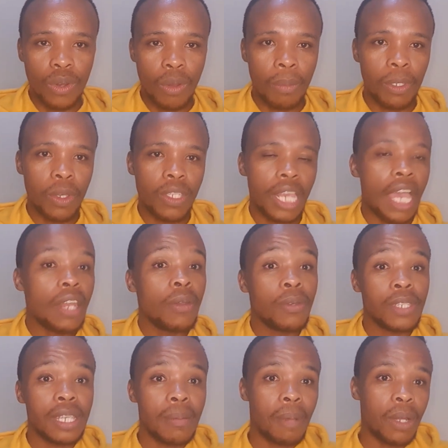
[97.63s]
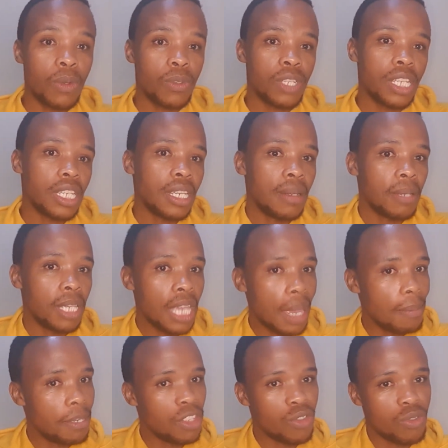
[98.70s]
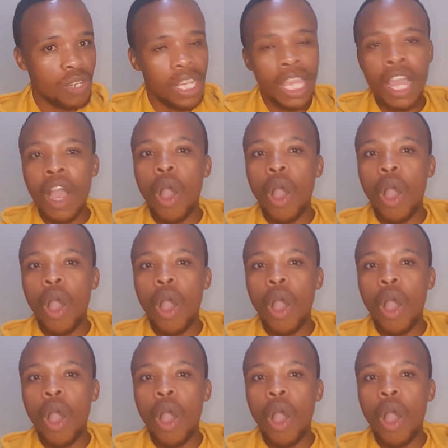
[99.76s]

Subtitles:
because I know someone who's teaching chemistry